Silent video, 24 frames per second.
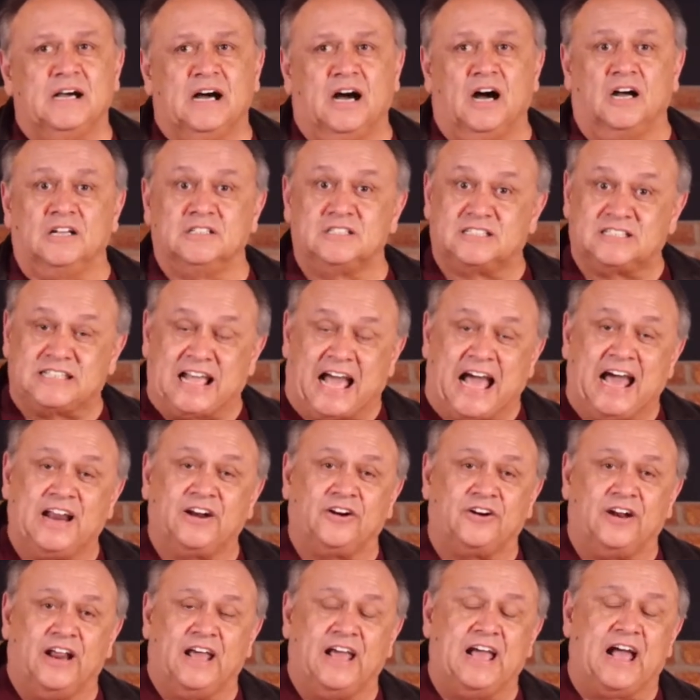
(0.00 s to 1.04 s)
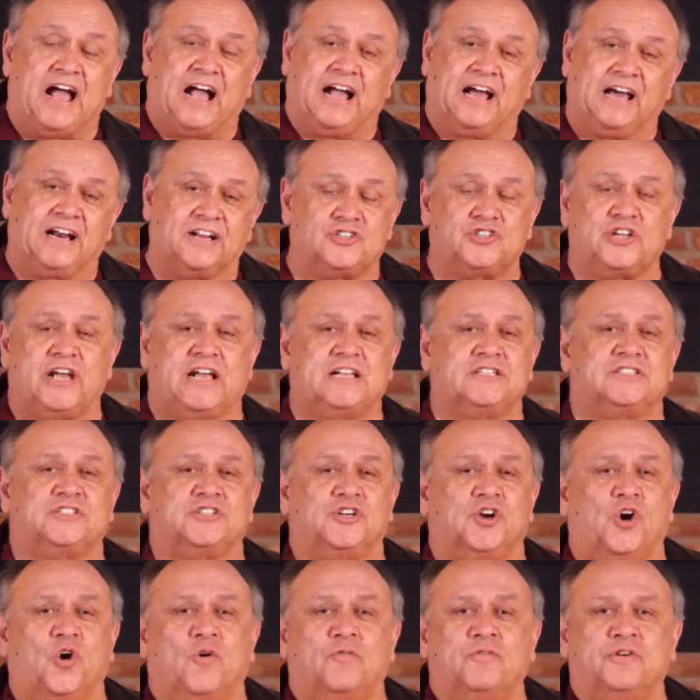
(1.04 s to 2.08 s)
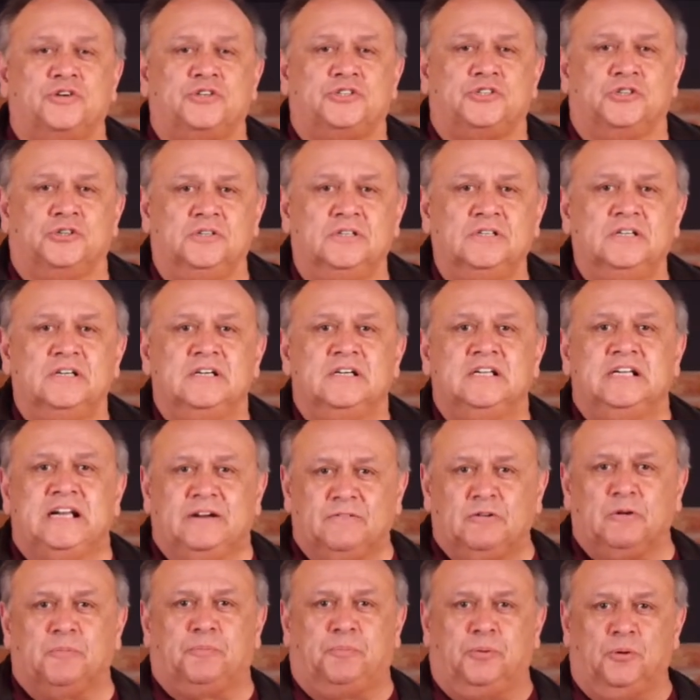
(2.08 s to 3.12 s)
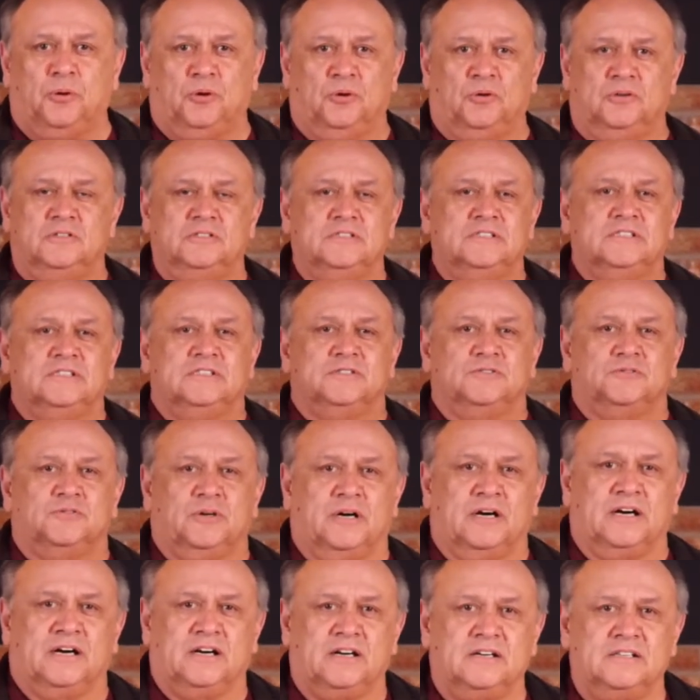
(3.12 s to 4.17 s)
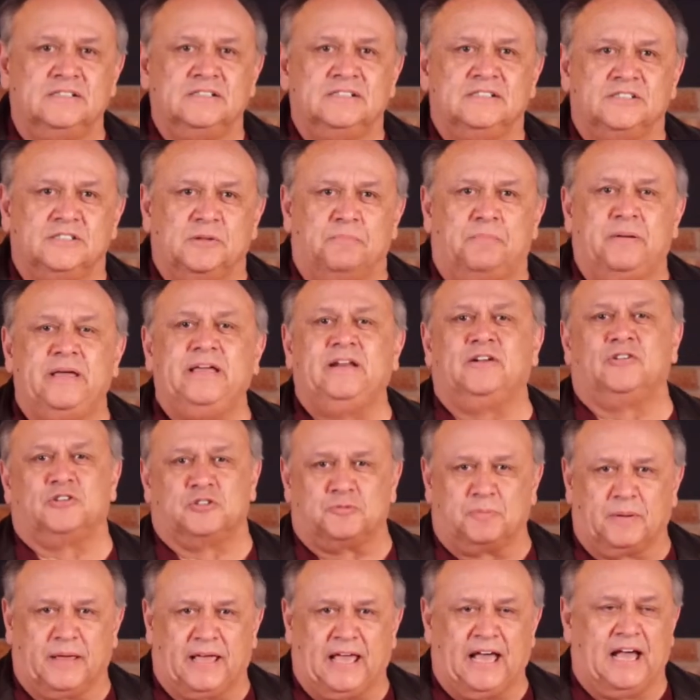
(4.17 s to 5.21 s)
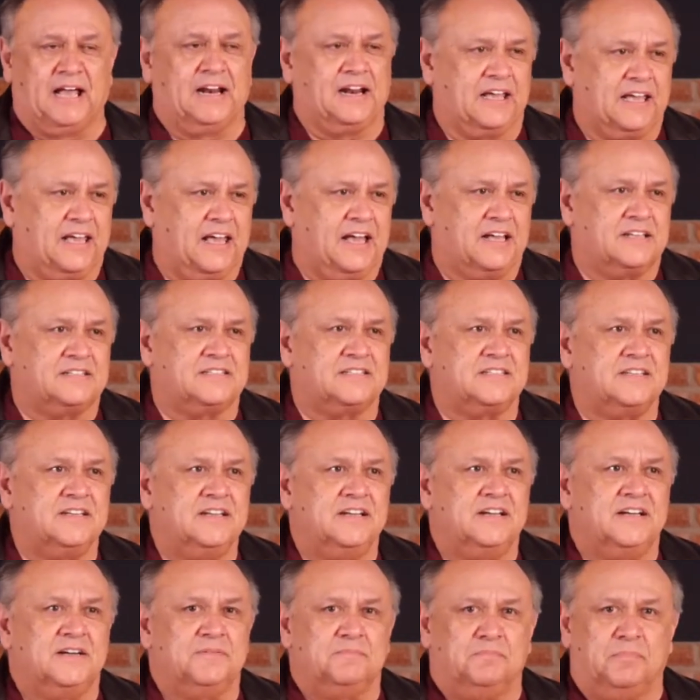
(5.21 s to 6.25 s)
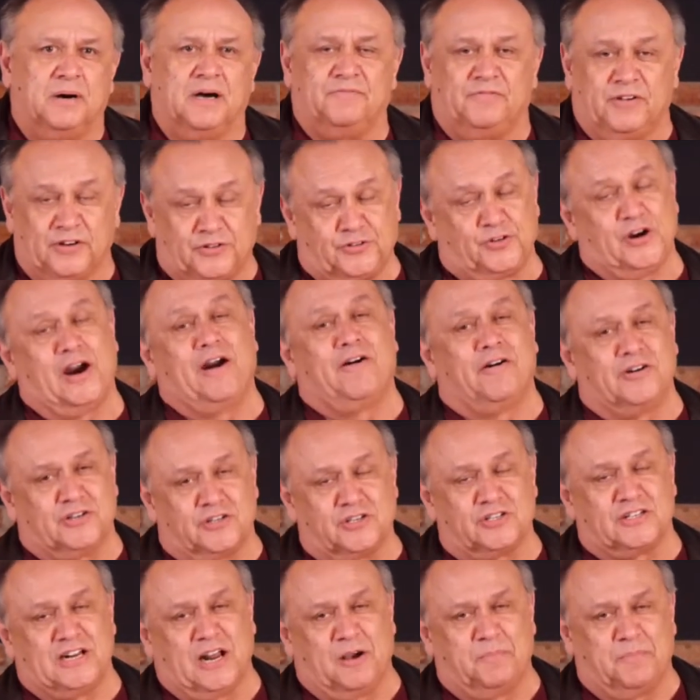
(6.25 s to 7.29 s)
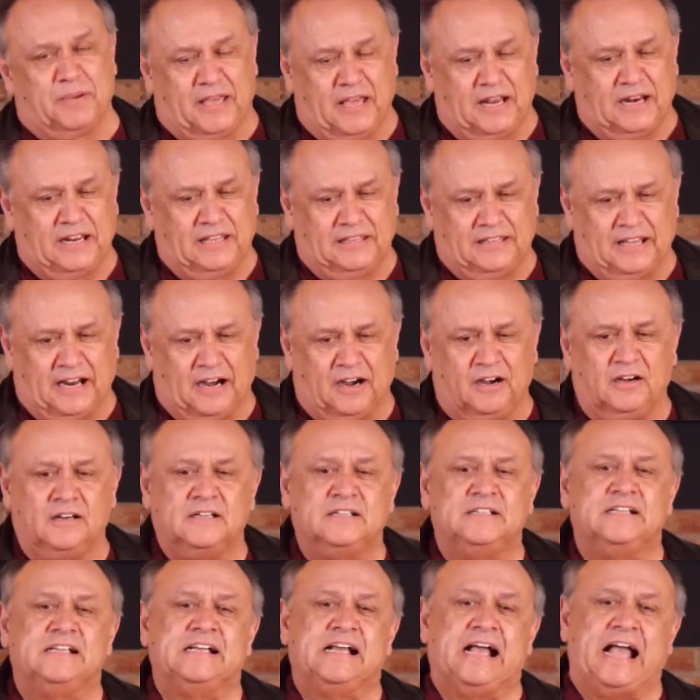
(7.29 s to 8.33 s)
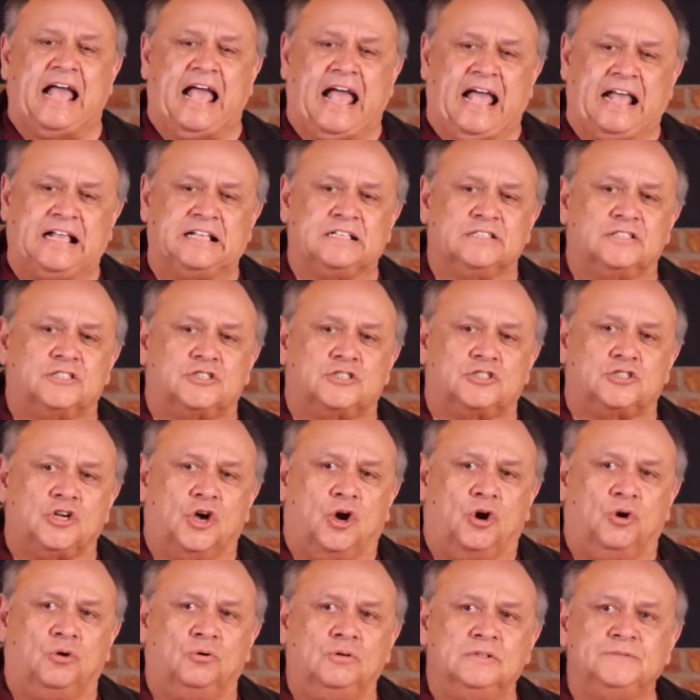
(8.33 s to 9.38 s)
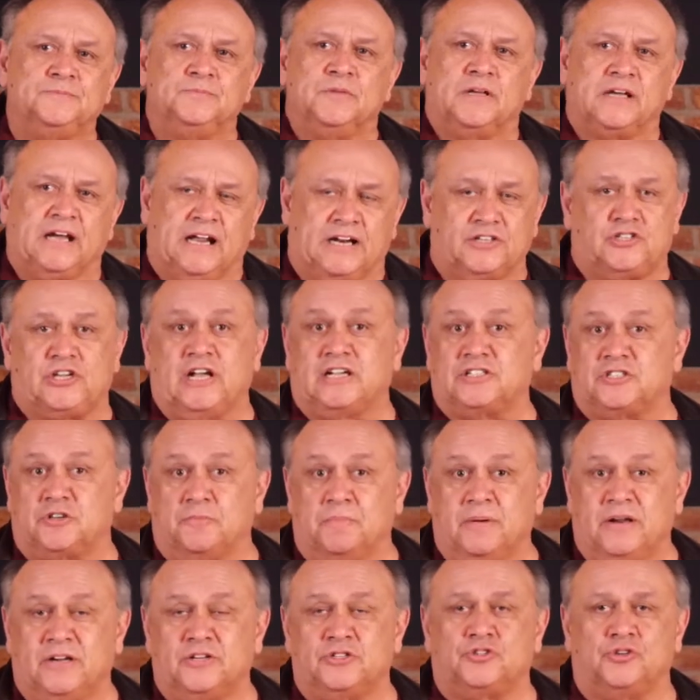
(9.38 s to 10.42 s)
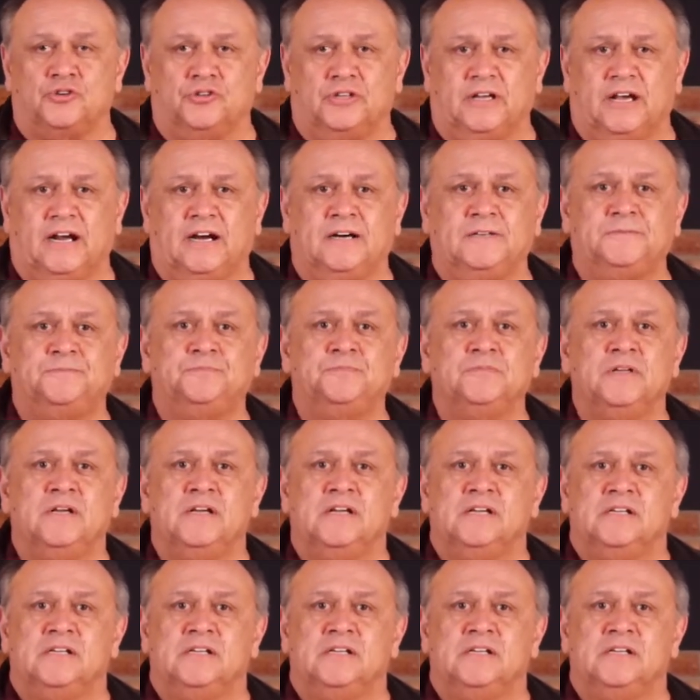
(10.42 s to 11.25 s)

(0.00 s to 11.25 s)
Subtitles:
On Saturday, I got a chance to go over to Liverpool, where the Beatles began, I guess, but Victory Outreach is now beginning there. And so I got a chance to minister there.